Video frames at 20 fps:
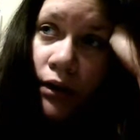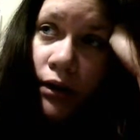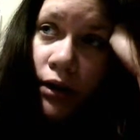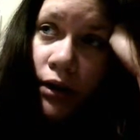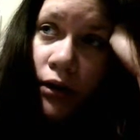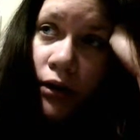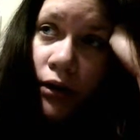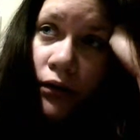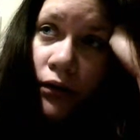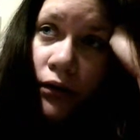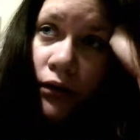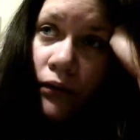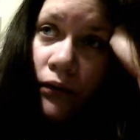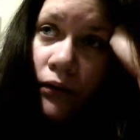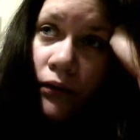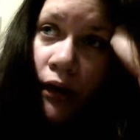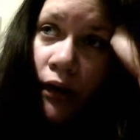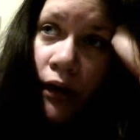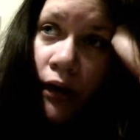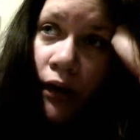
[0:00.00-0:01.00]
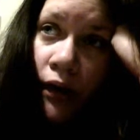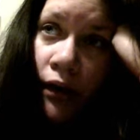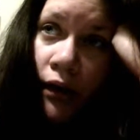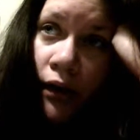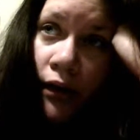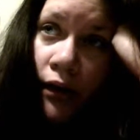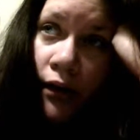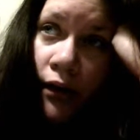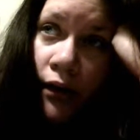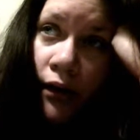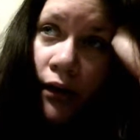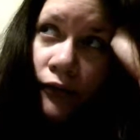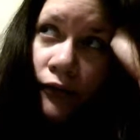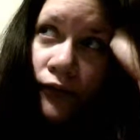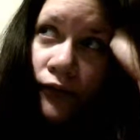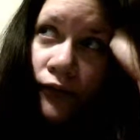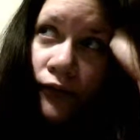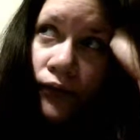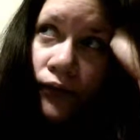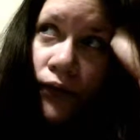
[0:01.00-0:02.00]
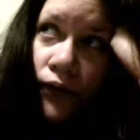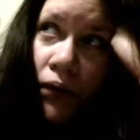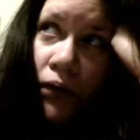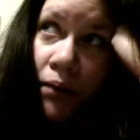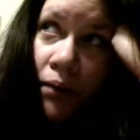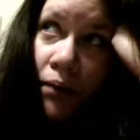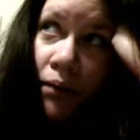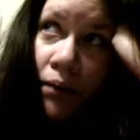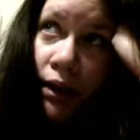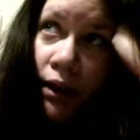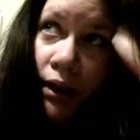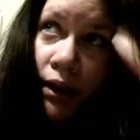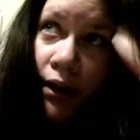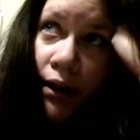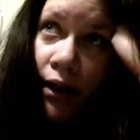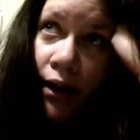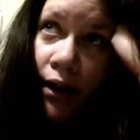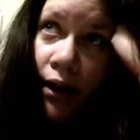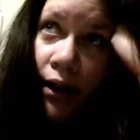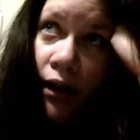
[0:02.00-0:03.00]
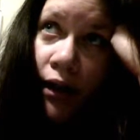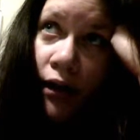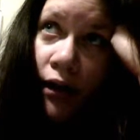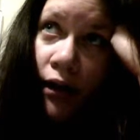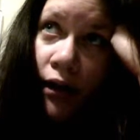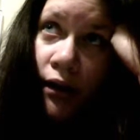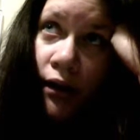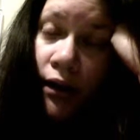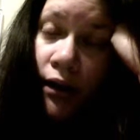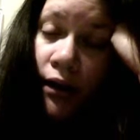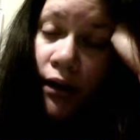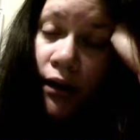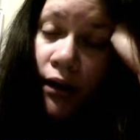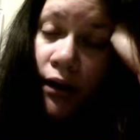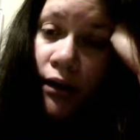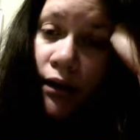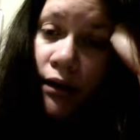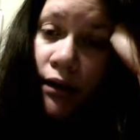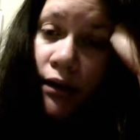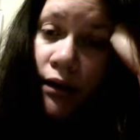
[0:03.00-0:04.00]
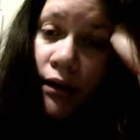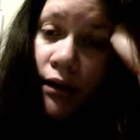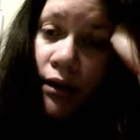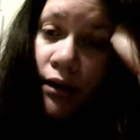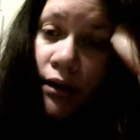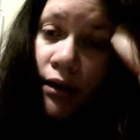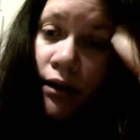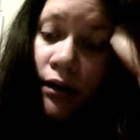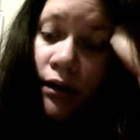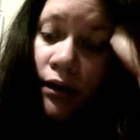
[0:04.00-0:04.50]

So the formula there is